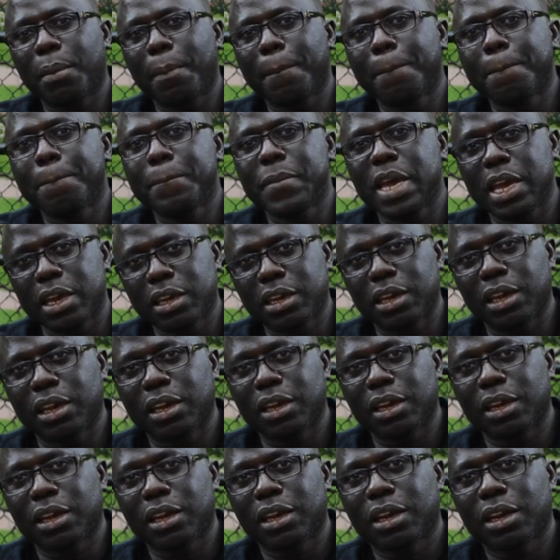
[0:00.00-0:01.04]
making
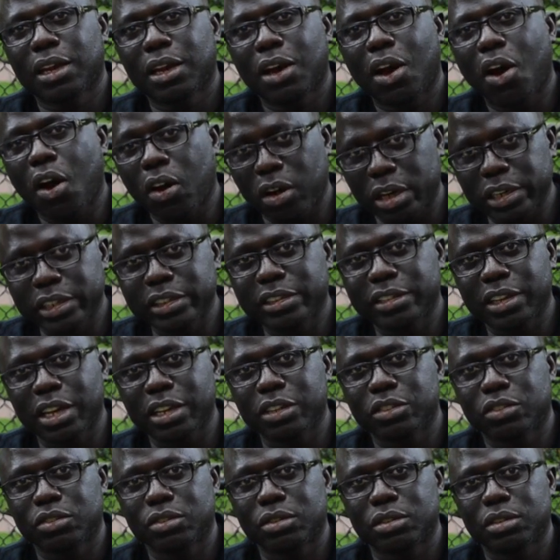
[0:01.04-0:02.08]

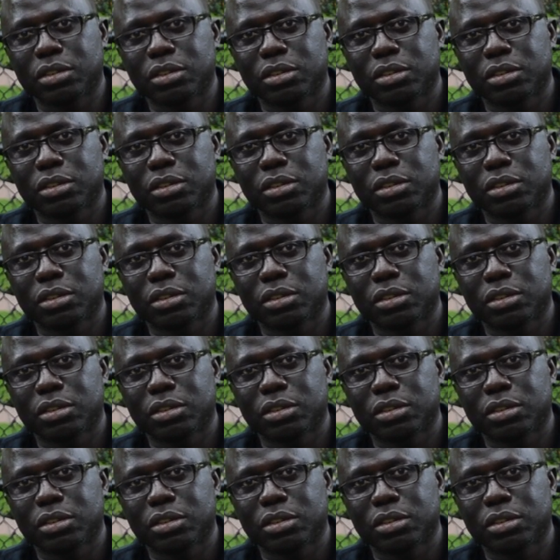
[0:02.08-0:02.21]
organization,